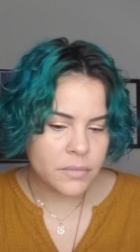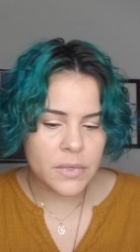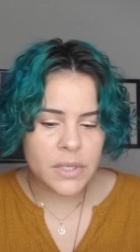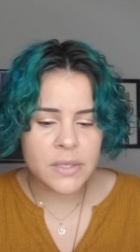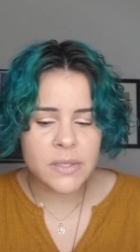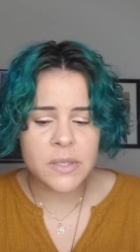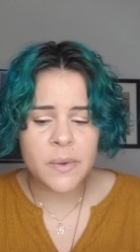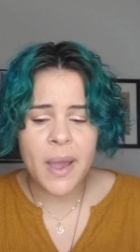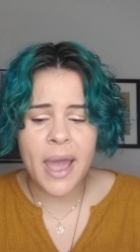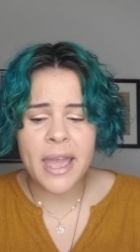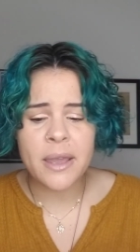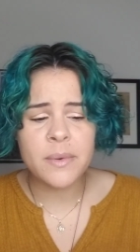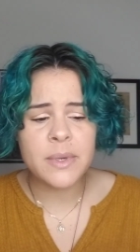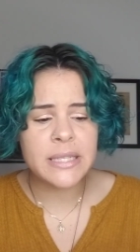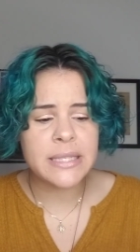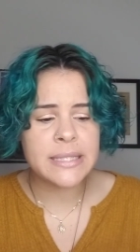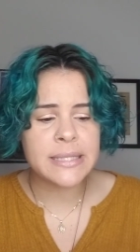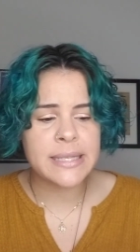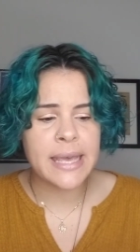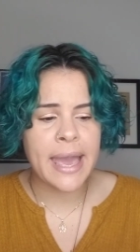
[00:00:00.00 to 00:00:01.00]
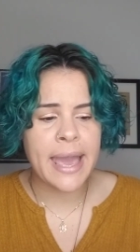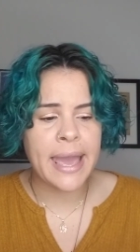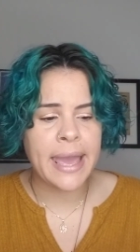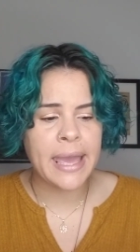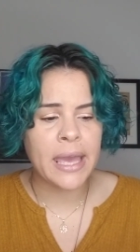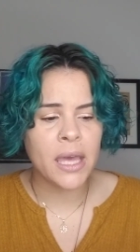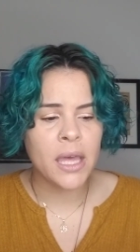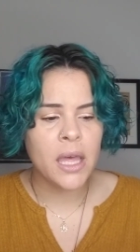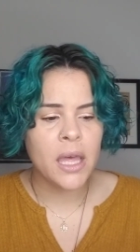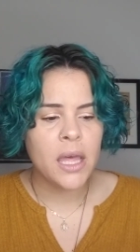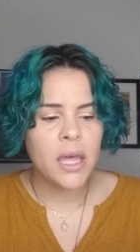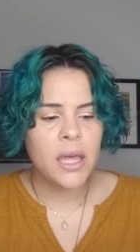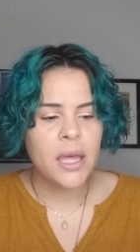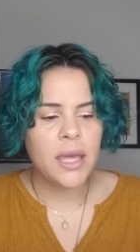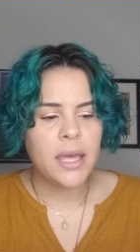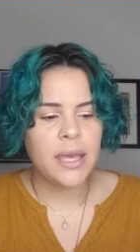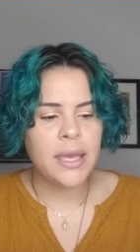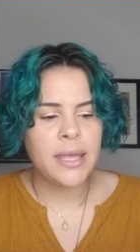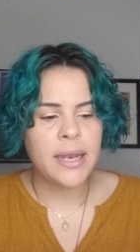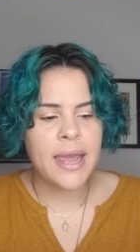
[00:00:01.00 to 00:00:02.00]
So I would say
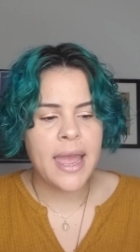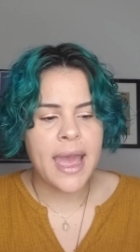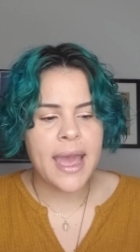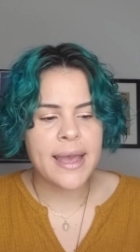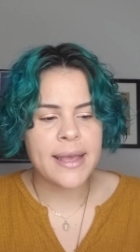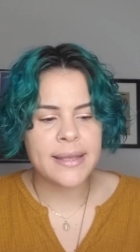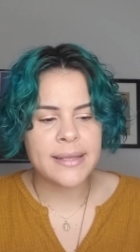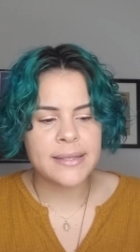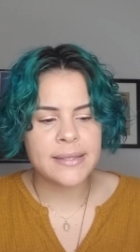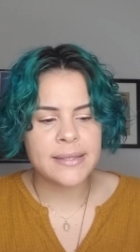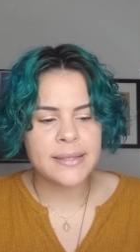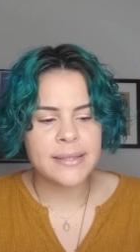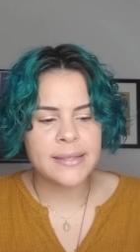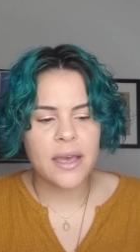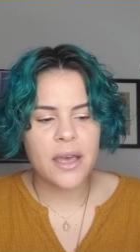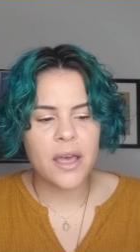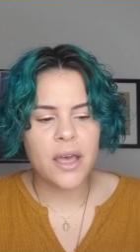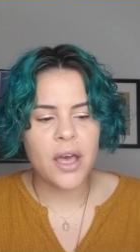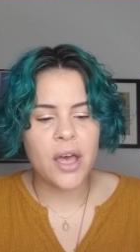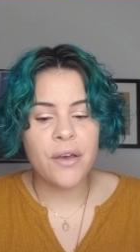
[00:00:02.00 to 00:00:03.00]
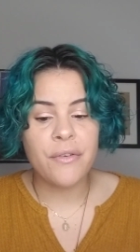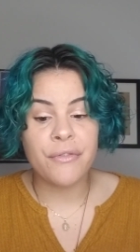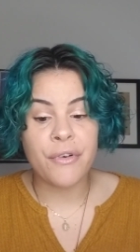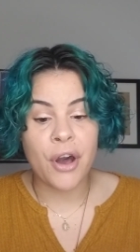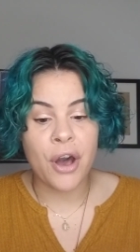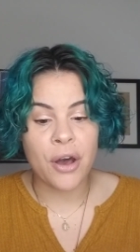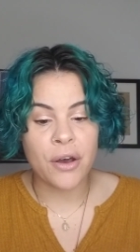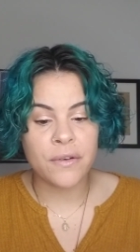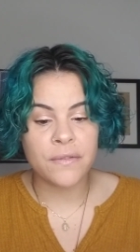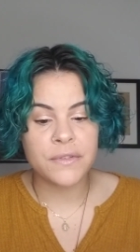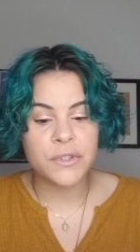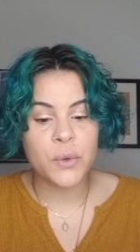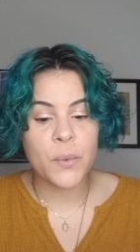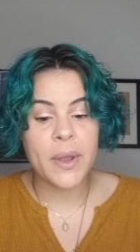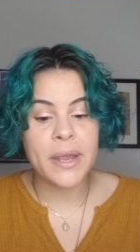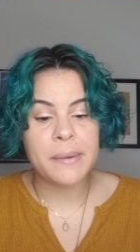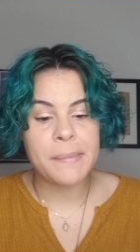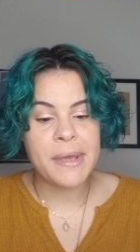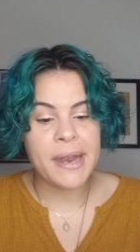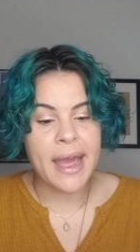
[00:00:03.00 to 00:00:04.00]
it has evolved
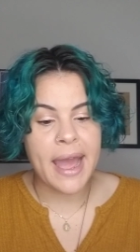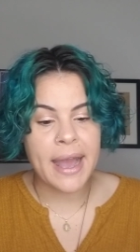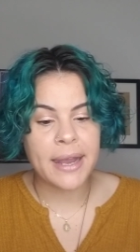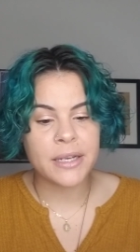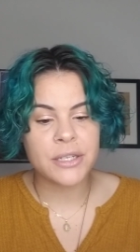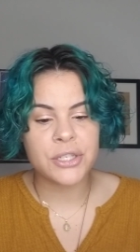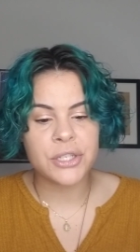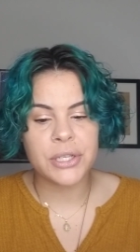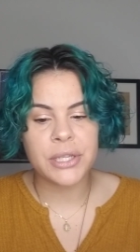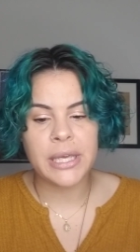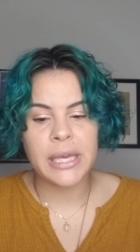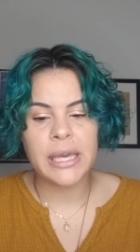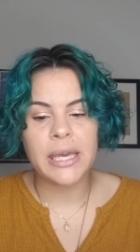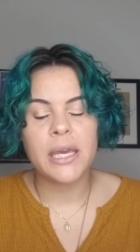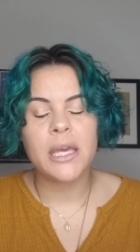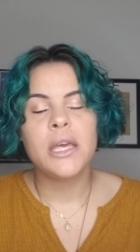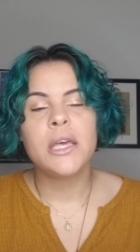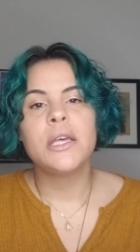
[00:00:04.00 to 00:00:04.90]
quite a bit, actually.